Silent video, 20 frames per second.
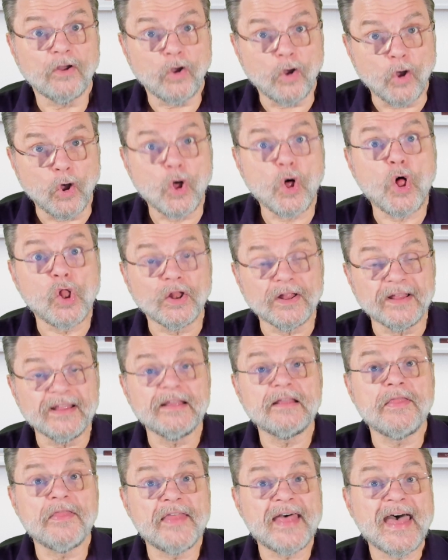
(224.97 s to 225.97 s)
all
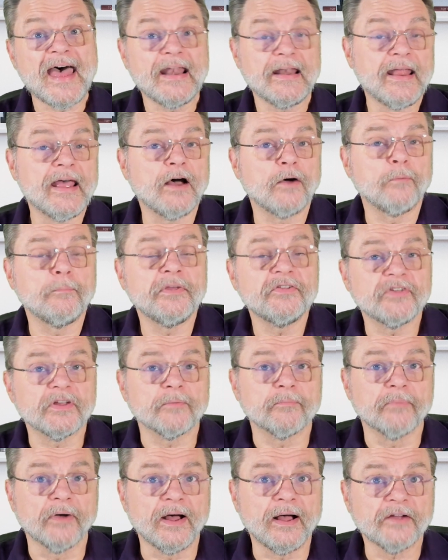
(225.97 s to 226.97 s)
in that now
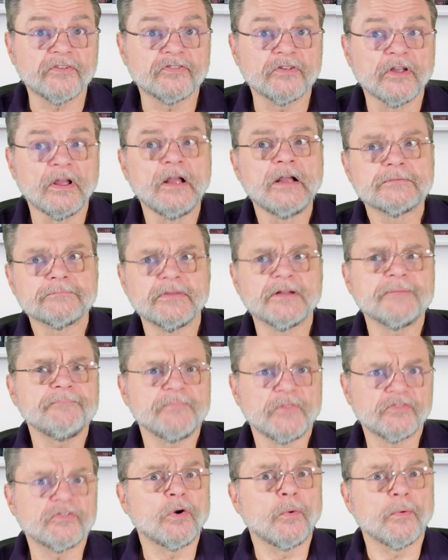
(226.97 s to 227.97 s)
missing box,
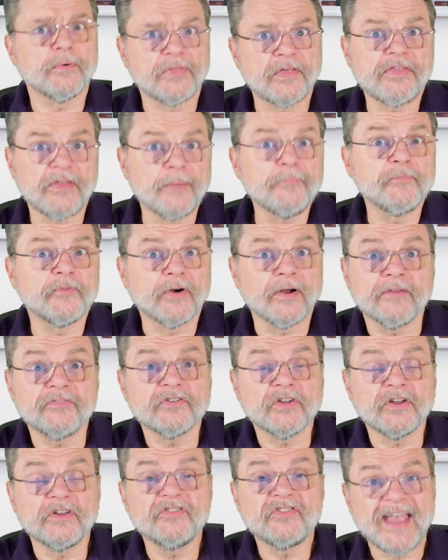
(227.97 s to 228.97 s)
but so were the thumb drives
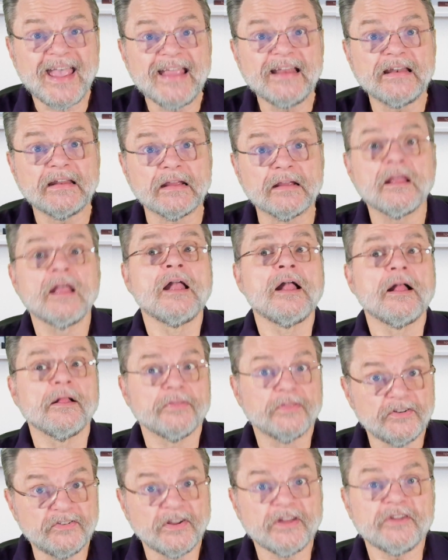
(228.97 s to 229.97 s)
containing
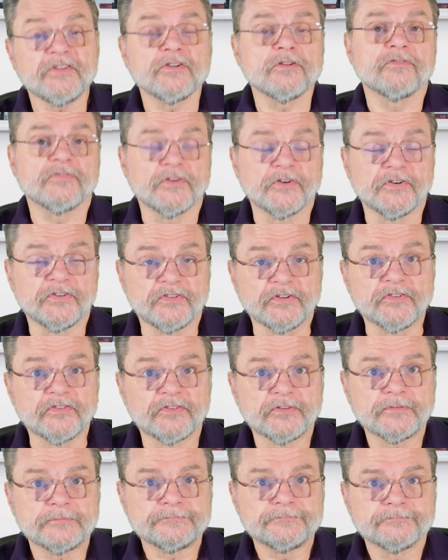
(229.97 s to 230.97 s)
the digital
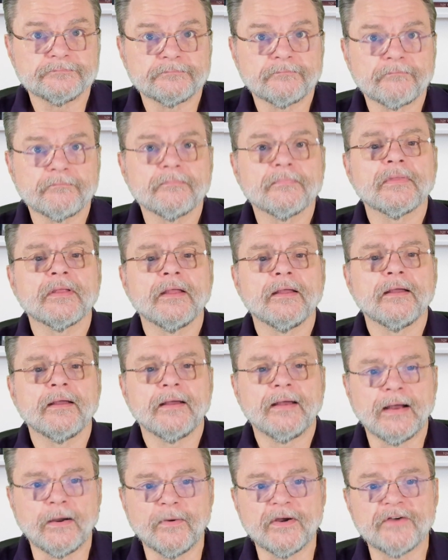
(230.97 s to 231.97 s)
versions.
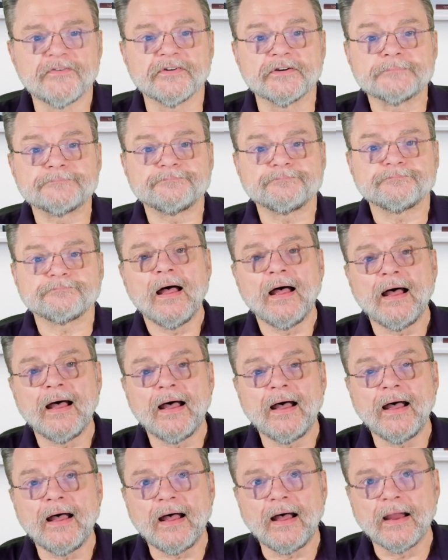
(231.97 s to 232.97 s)
However,
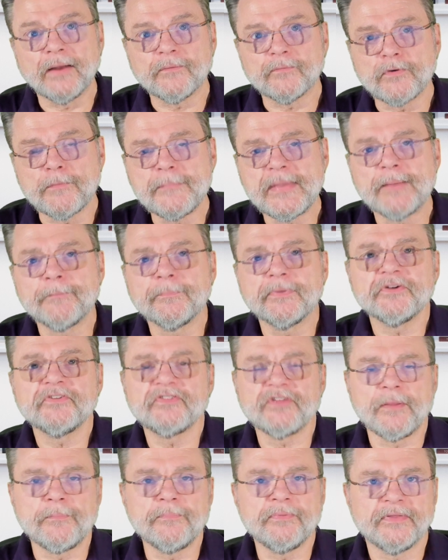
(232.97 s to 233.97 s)
I remembered
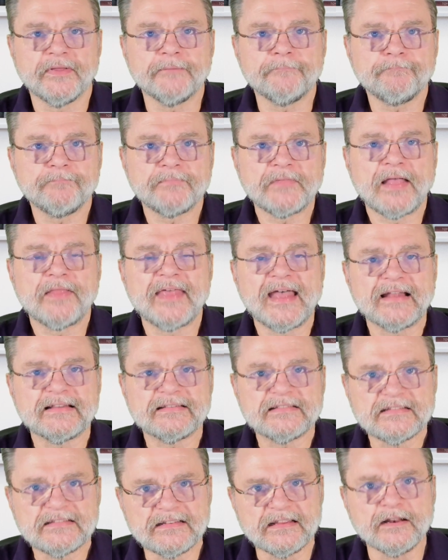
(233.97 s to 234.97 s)
something that
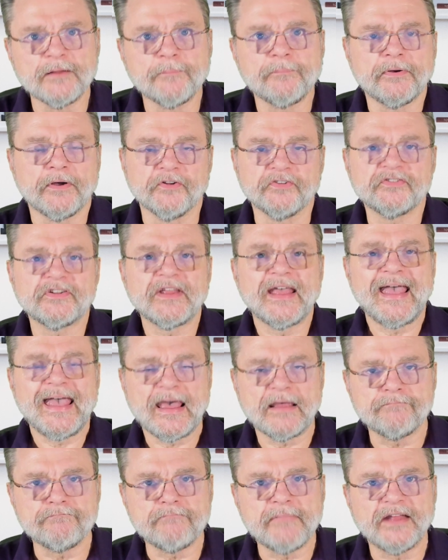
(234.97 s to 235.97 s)
Cinepost
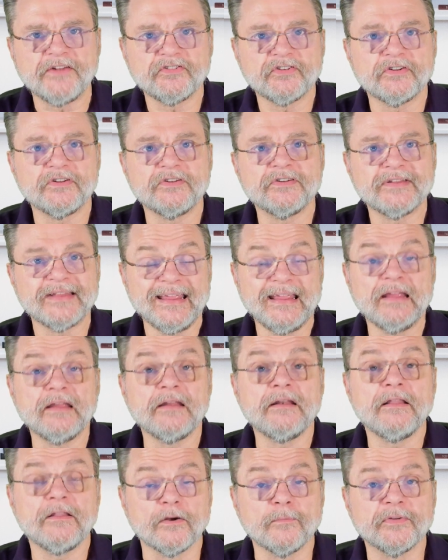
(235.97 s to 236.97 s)
had mentioned
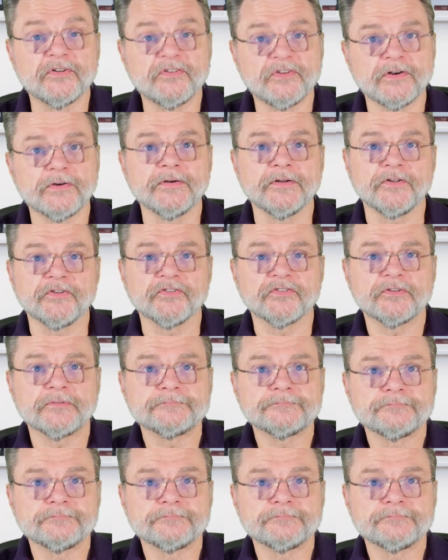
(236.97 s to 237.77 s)
in their materials.